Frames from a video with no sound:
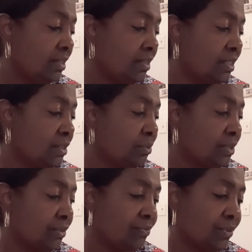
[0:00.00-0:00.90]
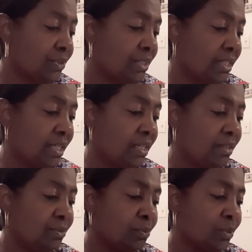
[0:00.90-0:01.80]
This was her first day in
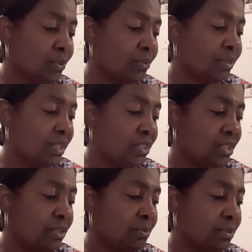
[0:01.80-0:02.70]
the world, and she was